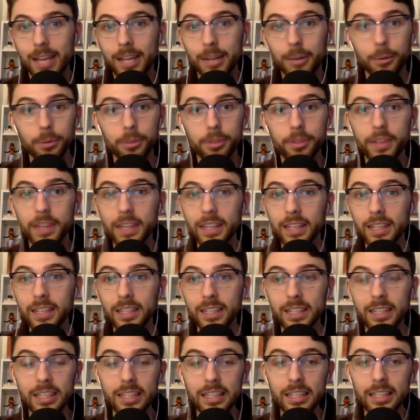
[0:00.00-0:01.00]
I don't think
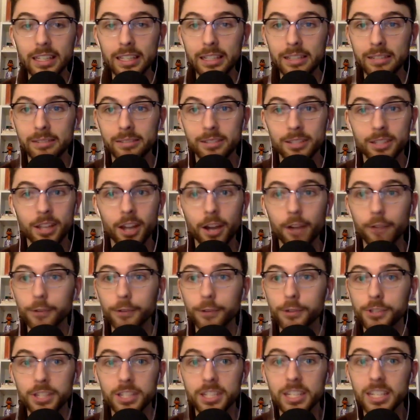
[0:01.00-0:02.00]
he
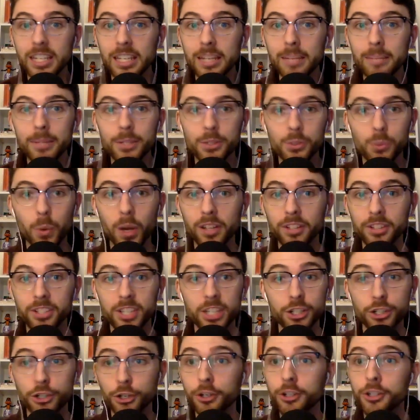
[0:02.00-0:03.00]
covered the team as well as
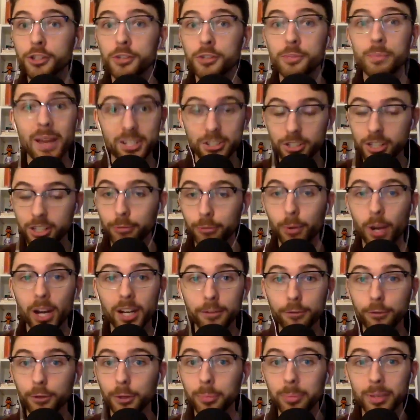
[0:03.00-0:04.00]
he should, especially
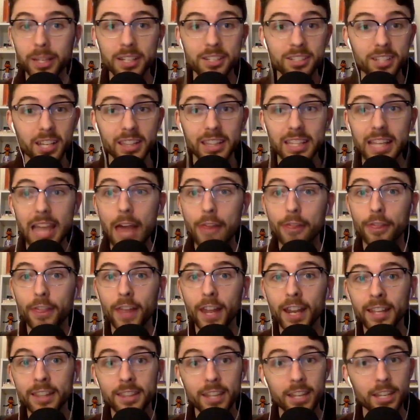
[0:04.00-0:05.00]
writing for a place like The
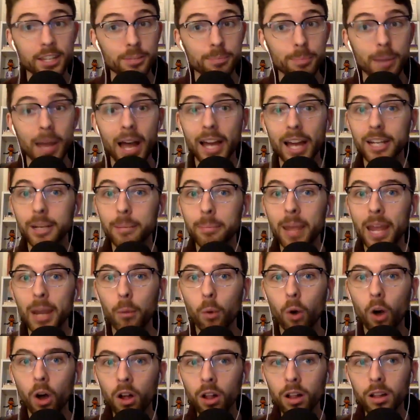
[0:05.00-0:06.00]
Athletic that is behind a
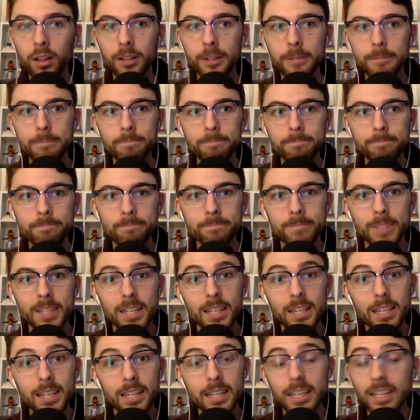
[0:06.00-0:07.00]
paywall.
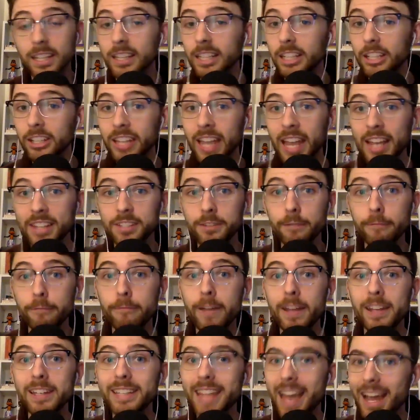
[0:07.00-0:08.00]
He clearly has some
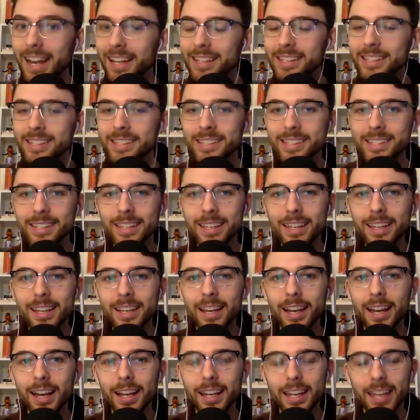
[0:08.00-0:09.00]
vendettas
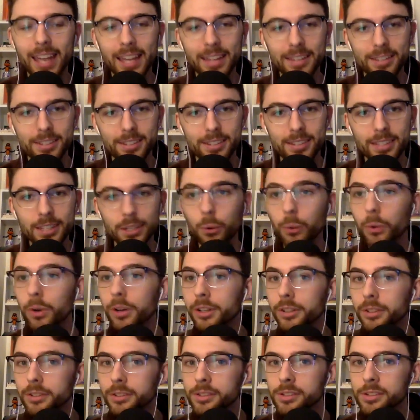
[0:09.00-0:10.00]
against the
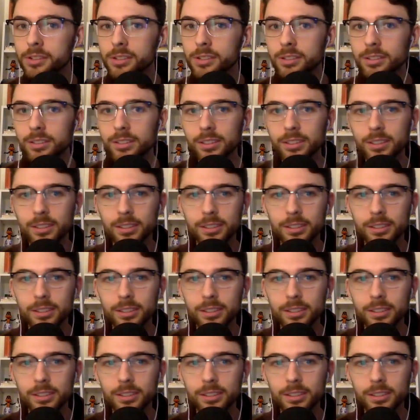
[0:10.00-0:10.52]
Orioles